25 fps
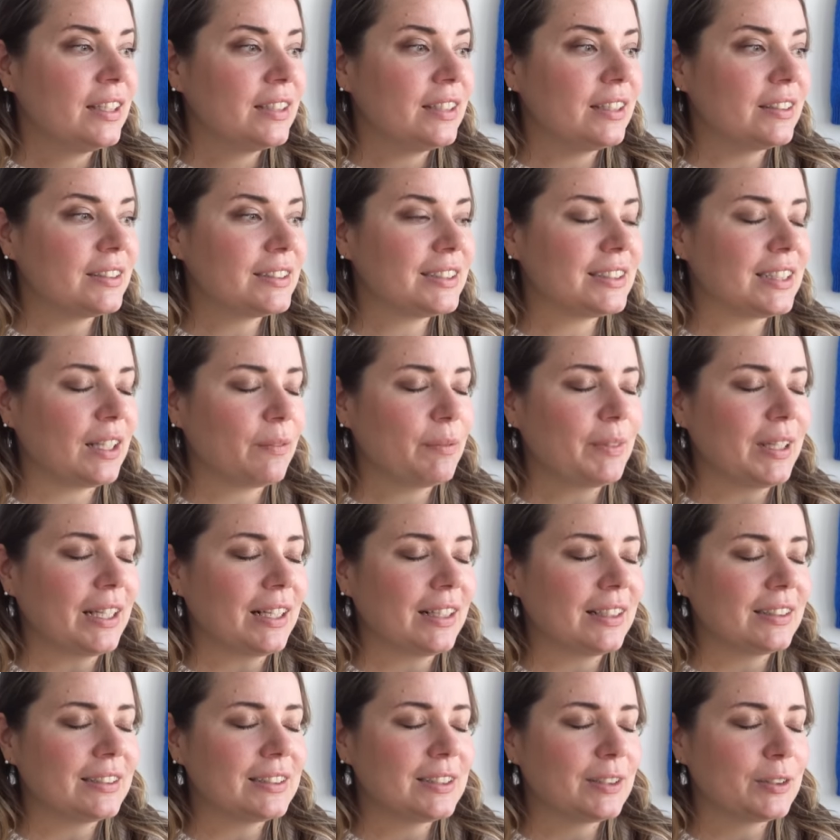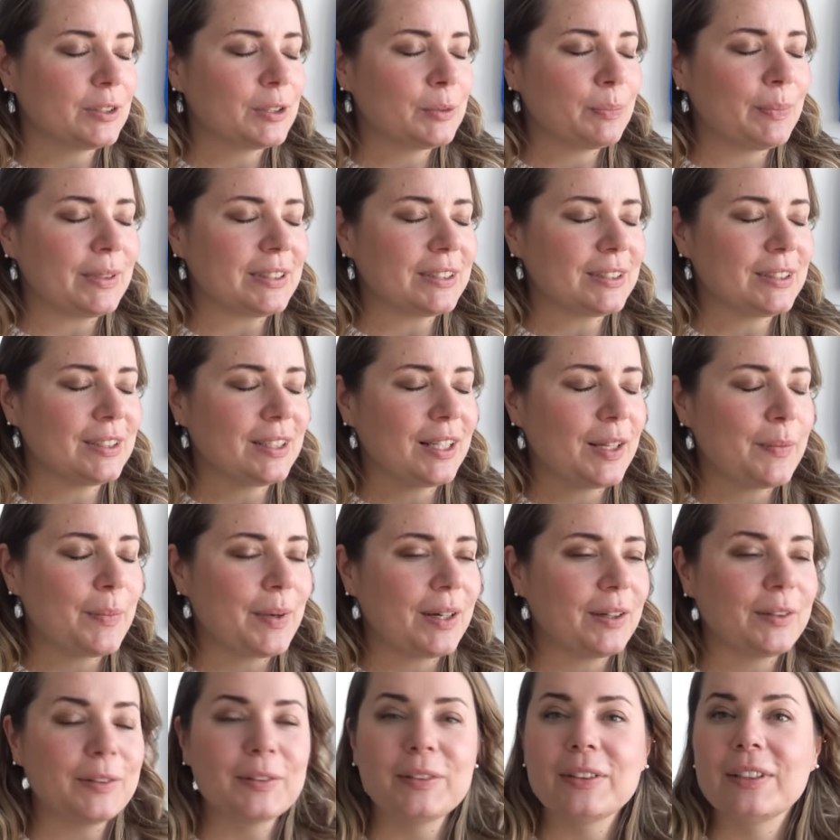There's something so special
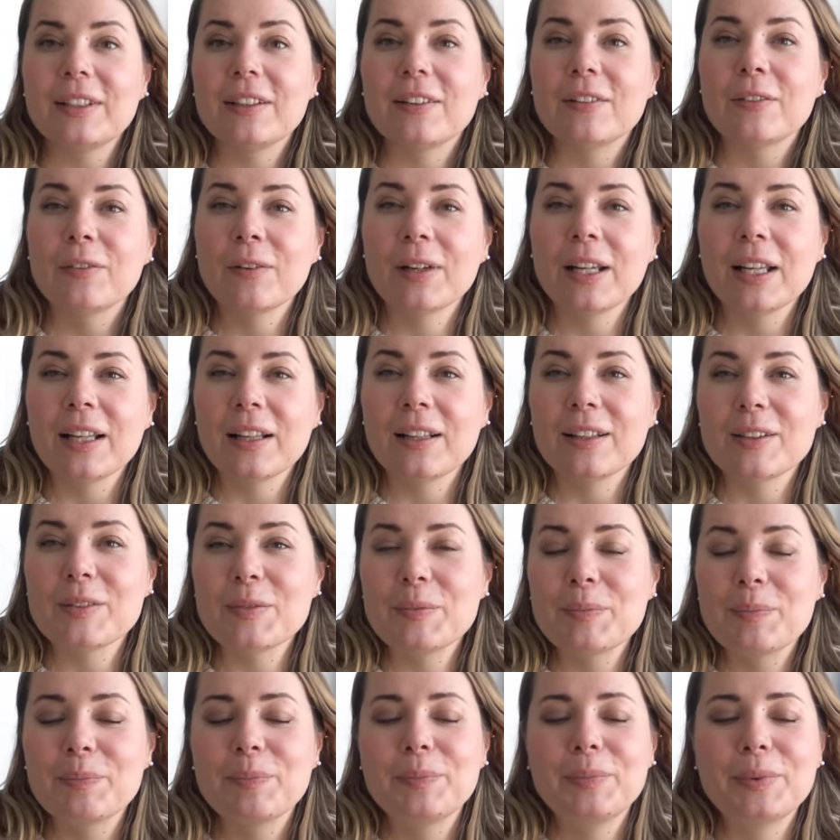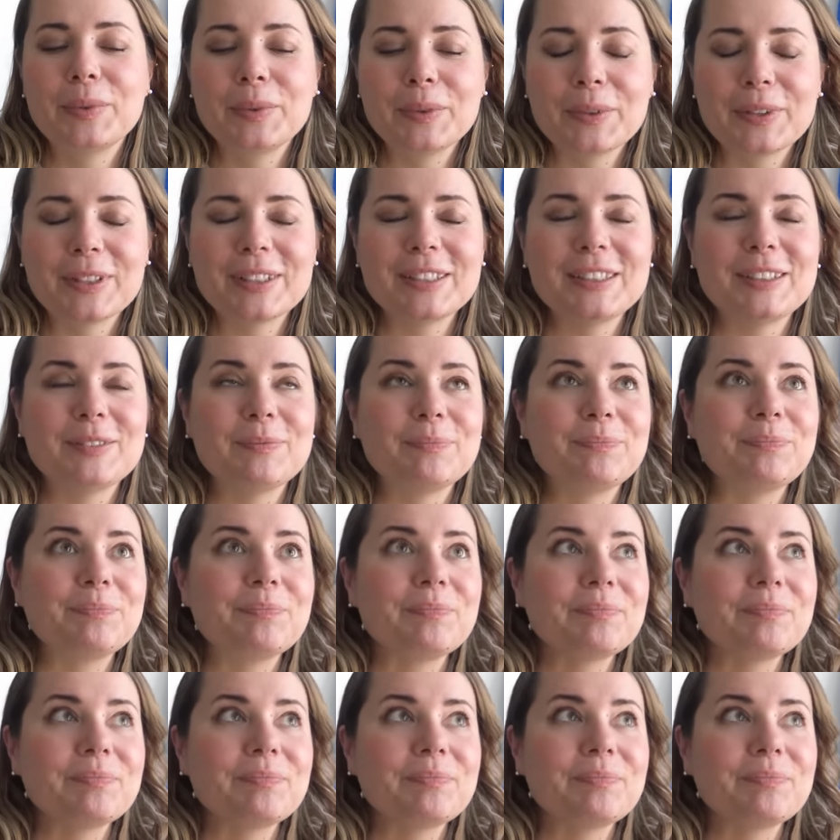about real books.